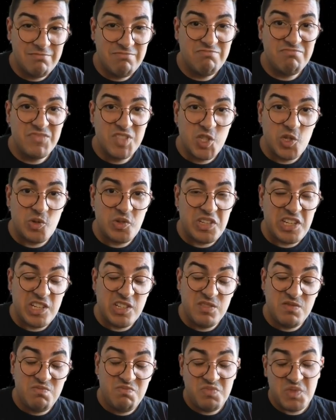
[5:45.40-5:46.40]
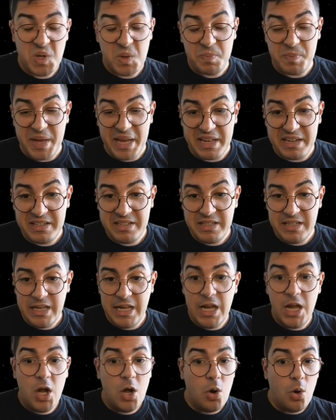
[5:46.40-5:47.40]
Good deal, not bad.
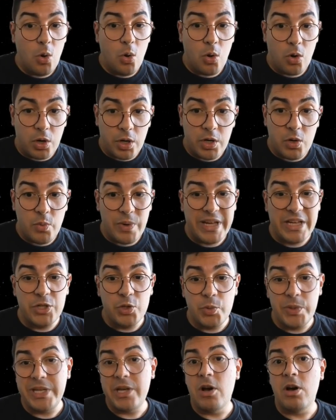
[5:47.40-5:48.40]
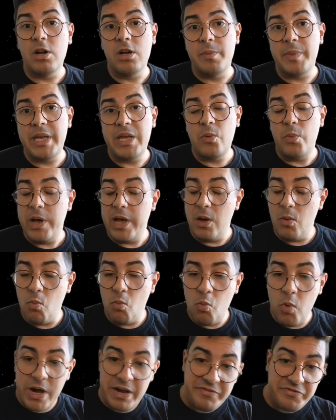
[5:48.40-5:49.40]
Or we can do economy. We can
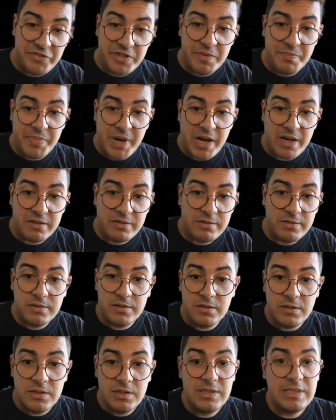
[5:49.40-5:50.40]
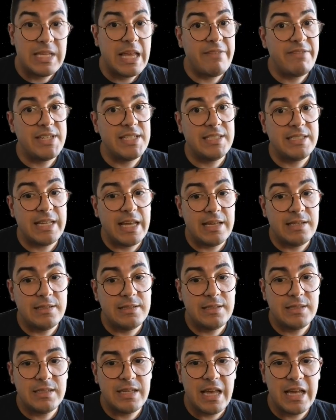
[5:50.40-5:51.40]
wait for the bus, 7
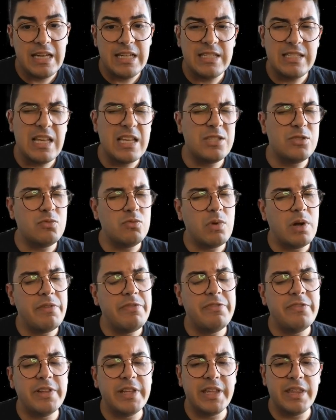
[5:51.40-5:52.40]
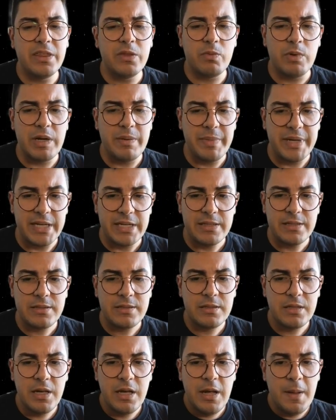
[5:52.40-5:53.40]
cents, and it says roughly 3 minutes.
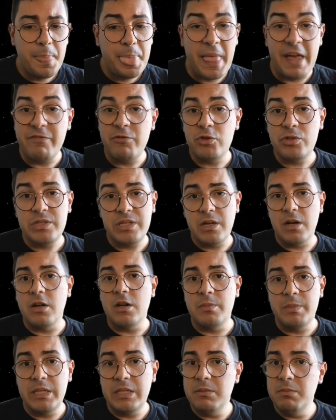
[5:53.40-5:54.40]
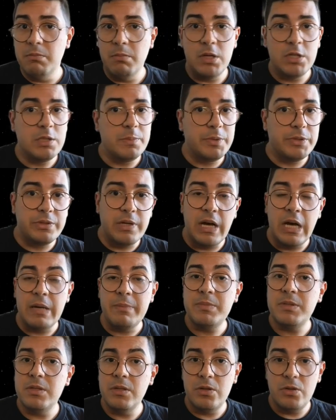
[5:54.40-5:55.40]
I've used economy multiple
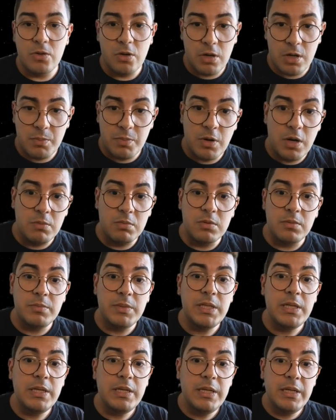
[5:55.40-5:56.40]
times, not a problem.